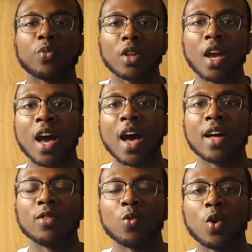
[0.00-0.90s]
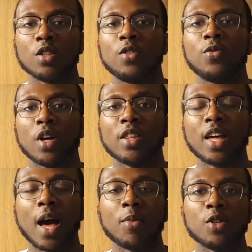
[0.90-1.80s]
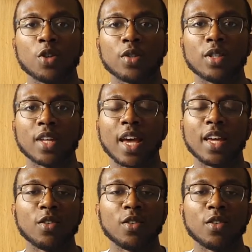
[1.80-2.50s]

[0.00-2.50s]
and once you've done that habit during the day,